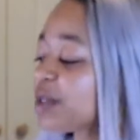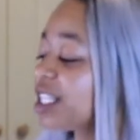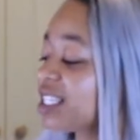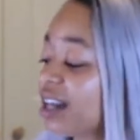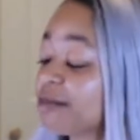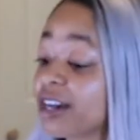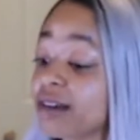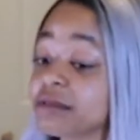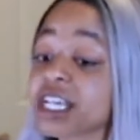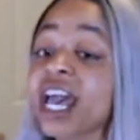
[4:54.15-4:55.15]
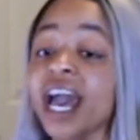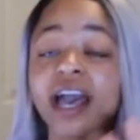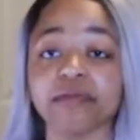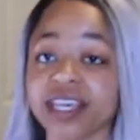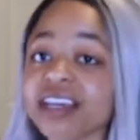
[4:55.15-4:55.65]
when the time comes.
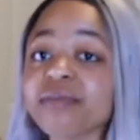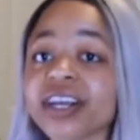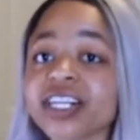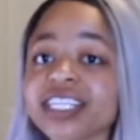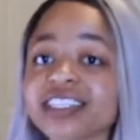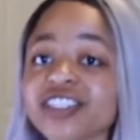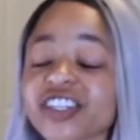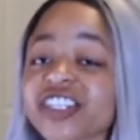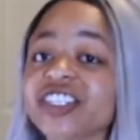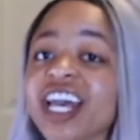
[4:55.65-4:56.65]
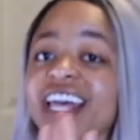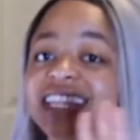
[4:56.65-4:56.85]
I'm getting married in a church.